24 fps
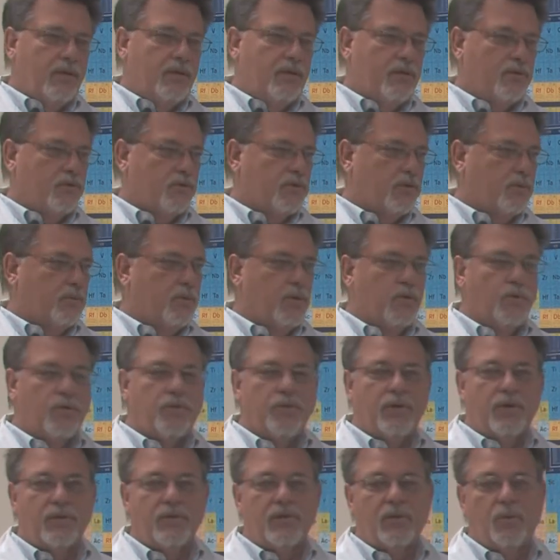these are some other
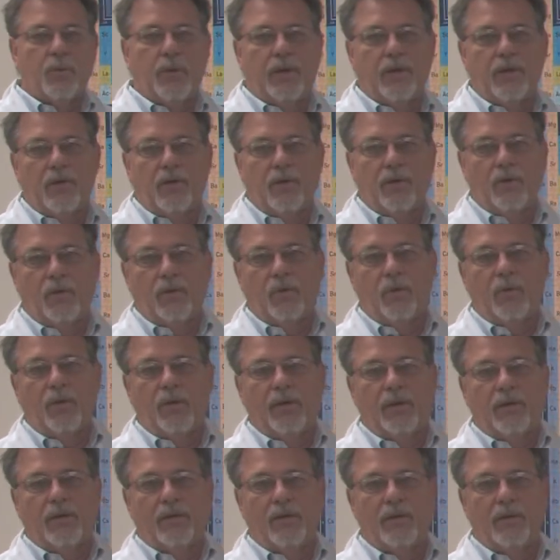things that we can
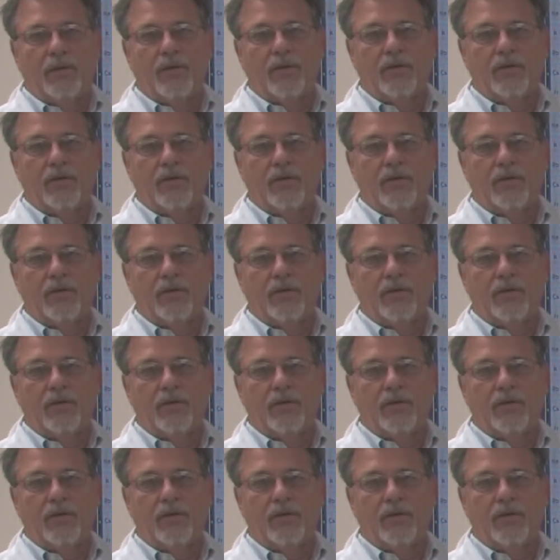do